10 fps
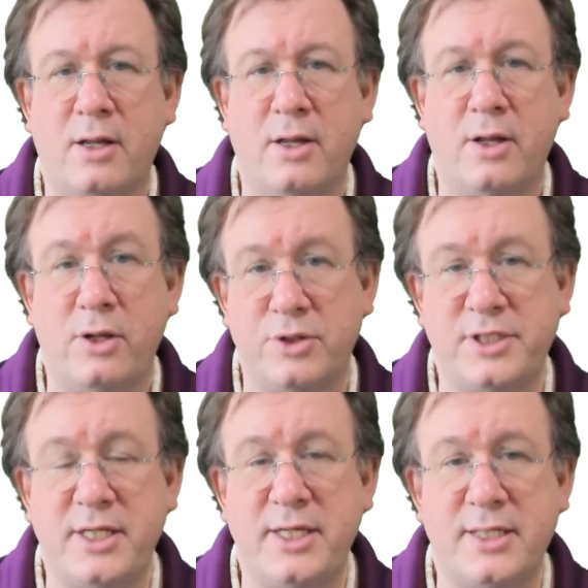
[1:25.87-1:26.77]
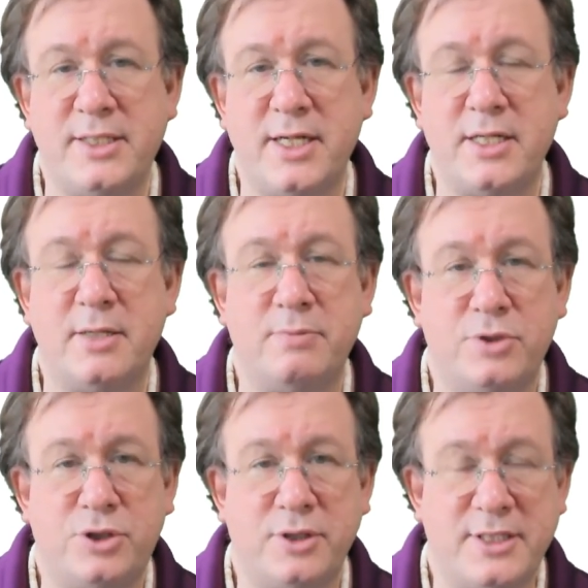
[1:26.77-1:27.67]
Your DE addendum
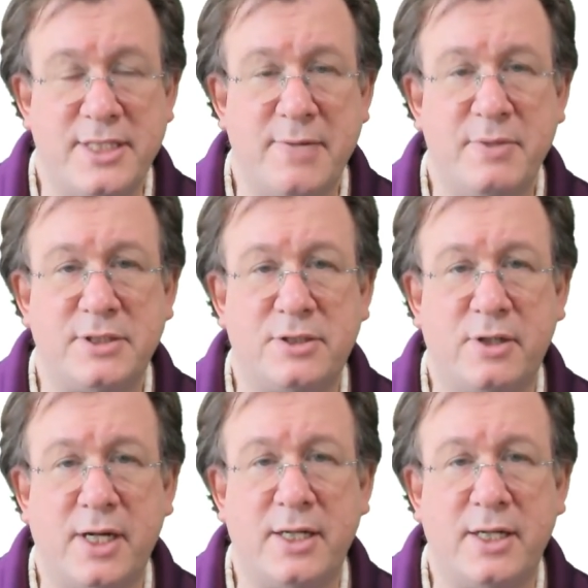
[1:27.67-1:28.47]
should demonstrate